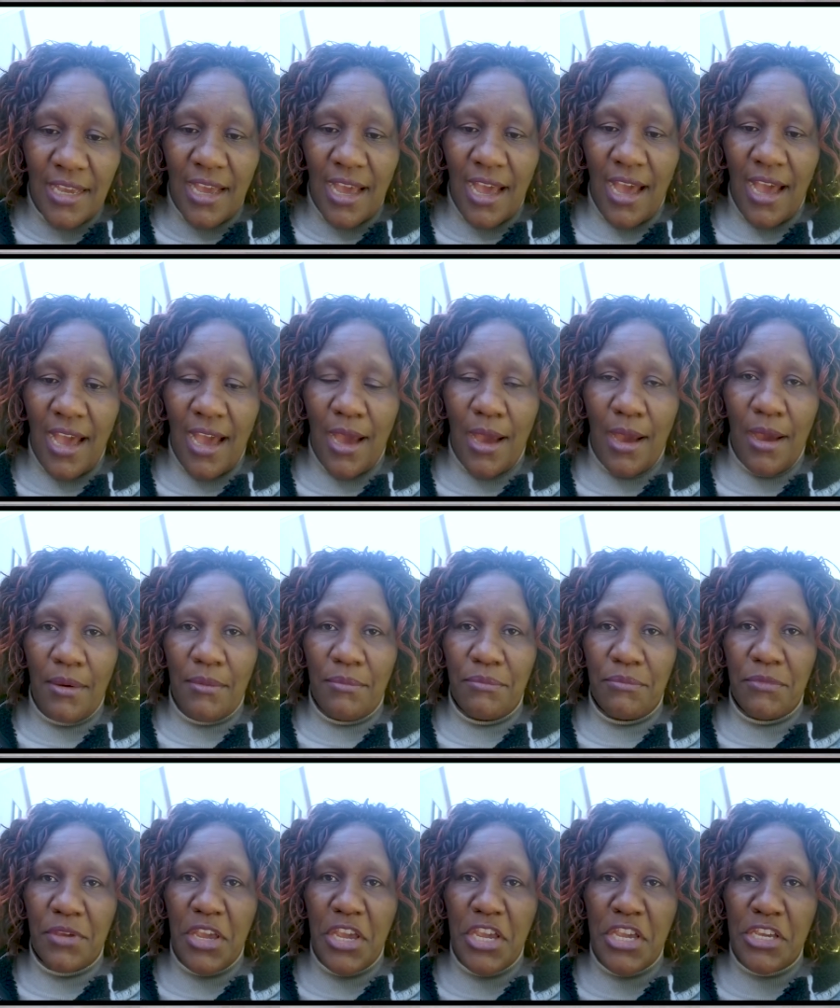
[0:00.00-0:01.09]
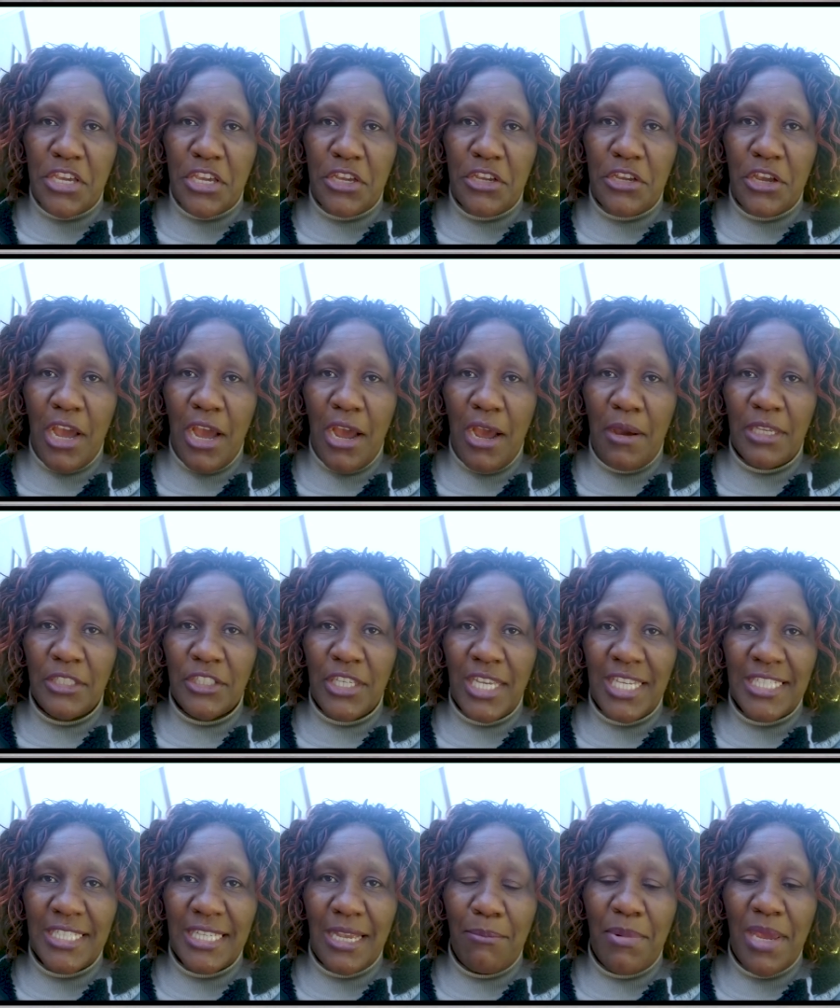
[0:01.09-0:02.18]
Uh, he, uh,
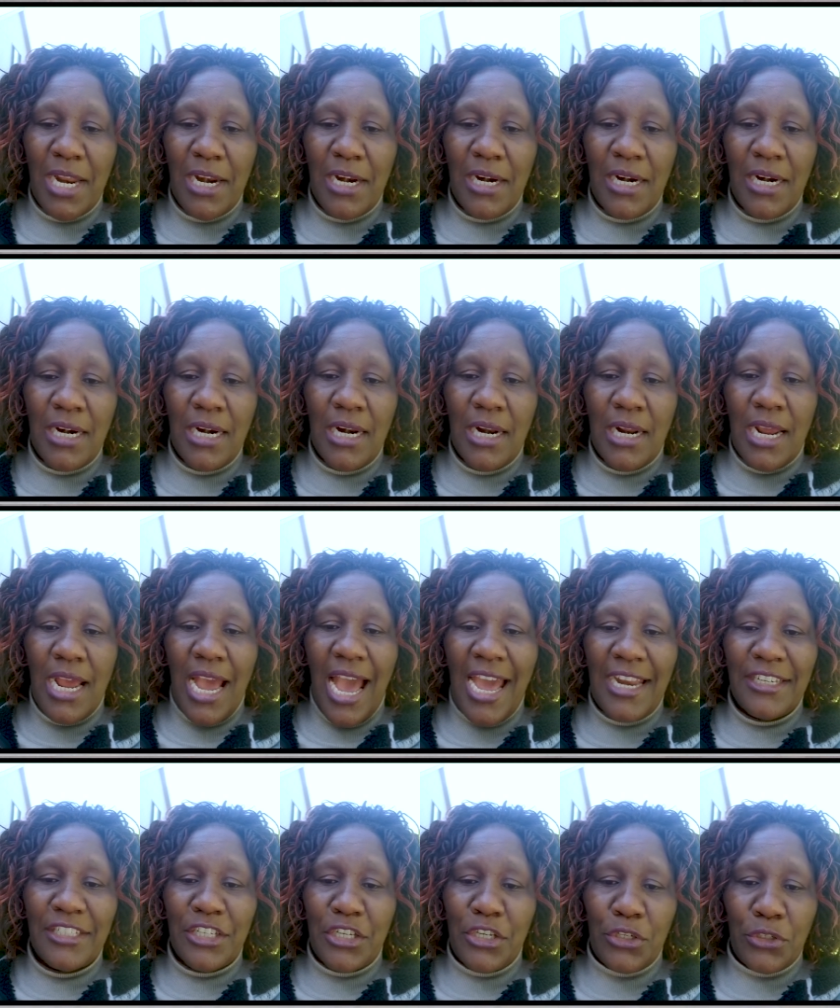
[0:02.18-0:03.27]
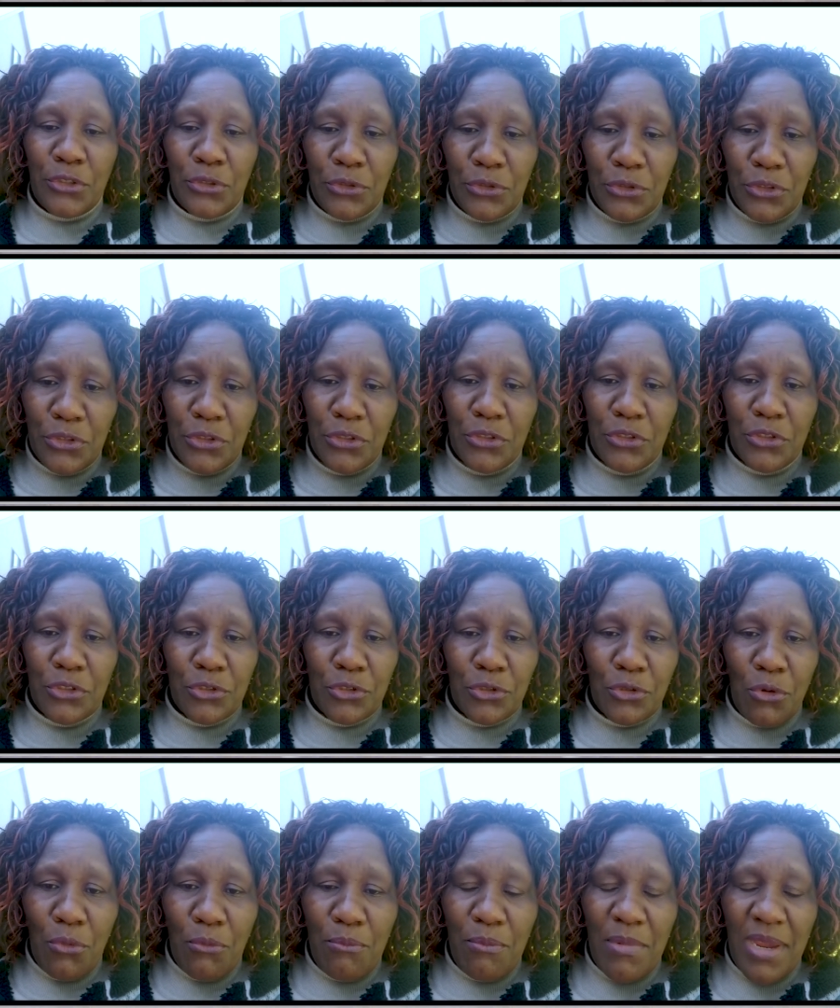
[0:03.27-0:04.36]
Jezebel had killed
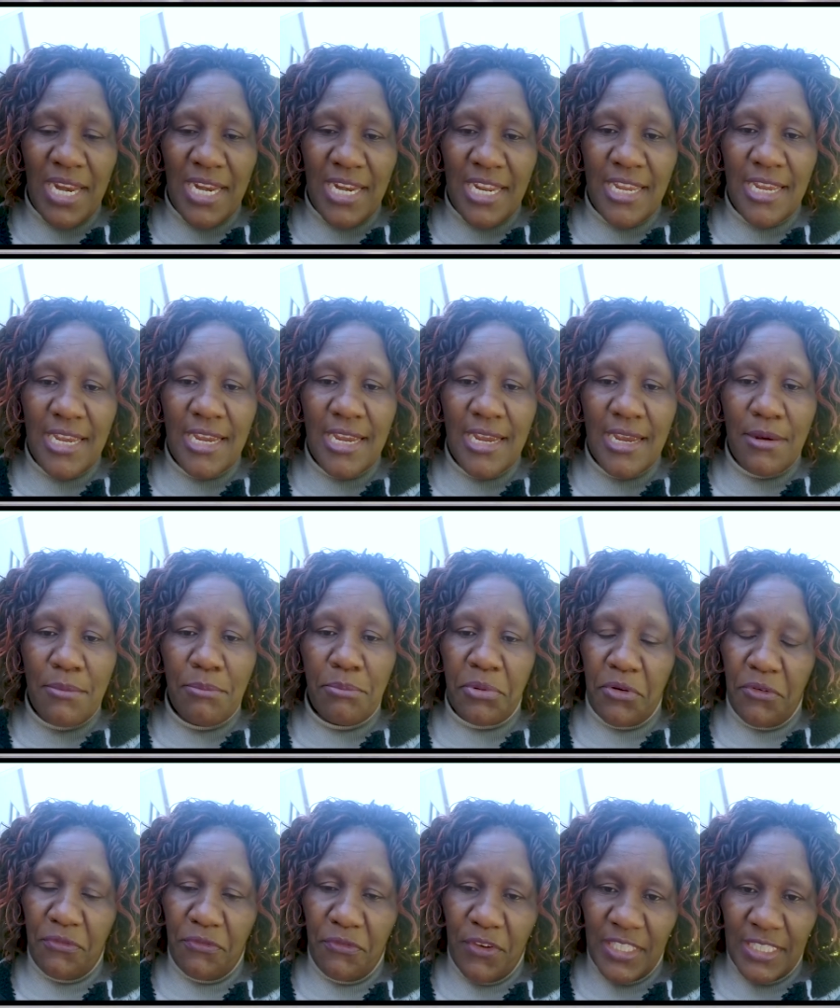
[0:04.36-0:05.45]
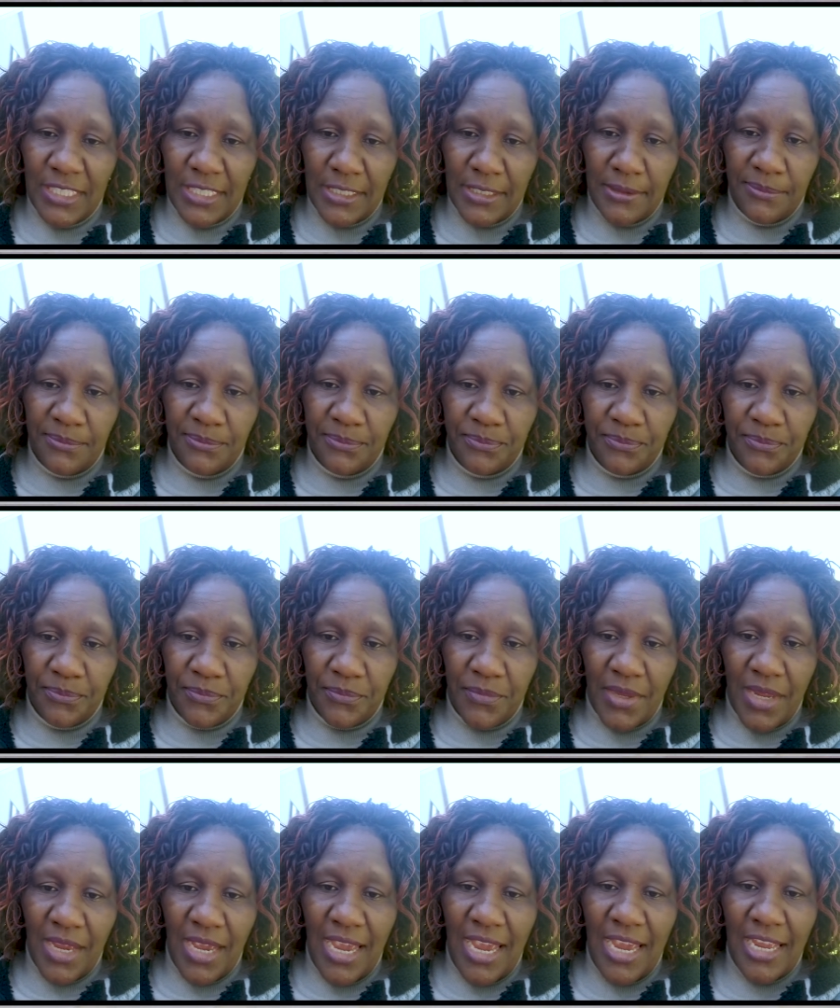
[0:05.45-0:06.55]
so many prophets,
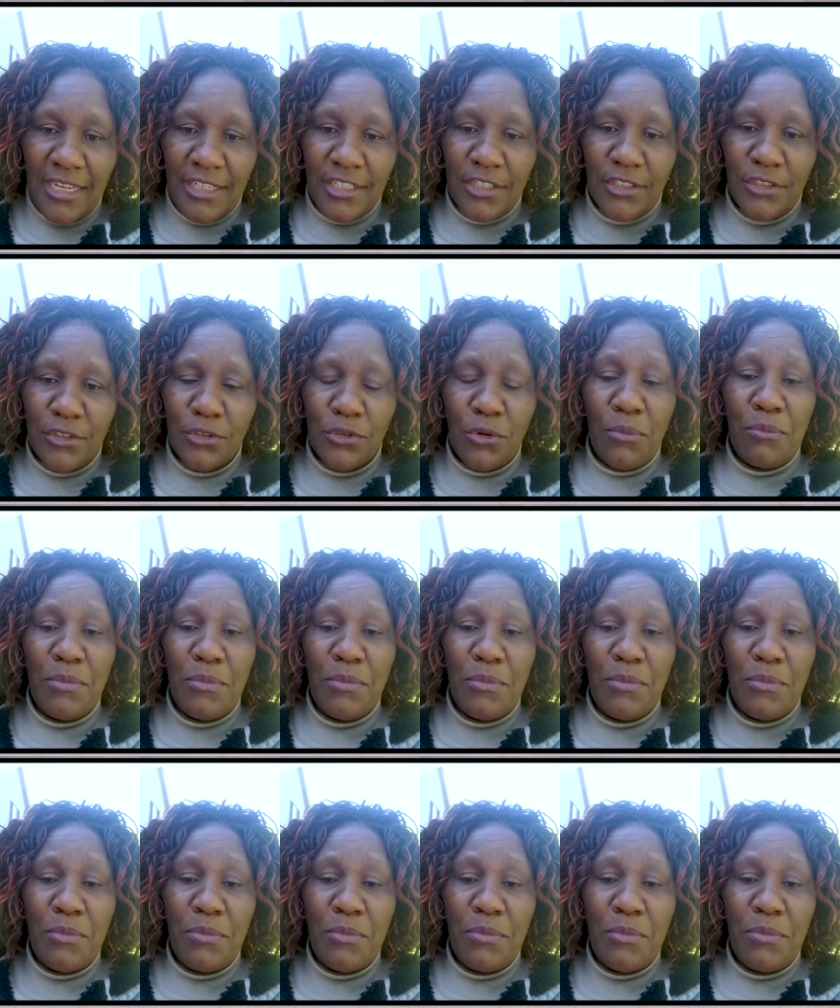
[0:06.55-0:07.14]
and so